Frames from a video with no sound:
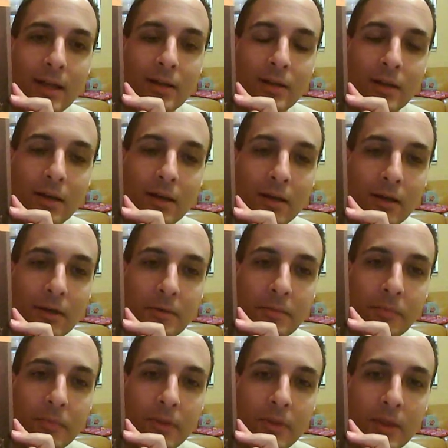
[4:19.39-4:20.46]
and
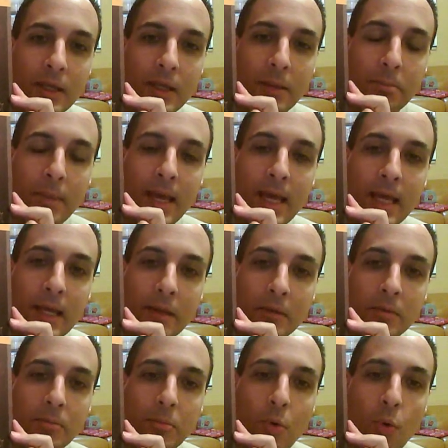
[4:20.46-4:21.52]
the
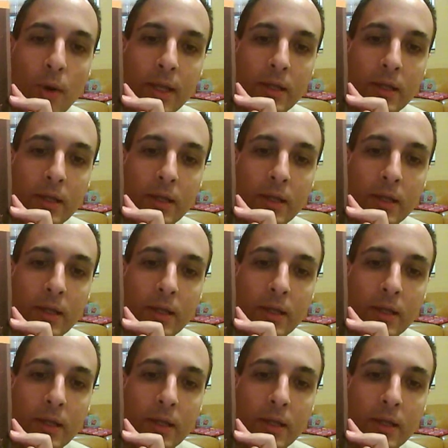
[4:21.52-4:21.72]
main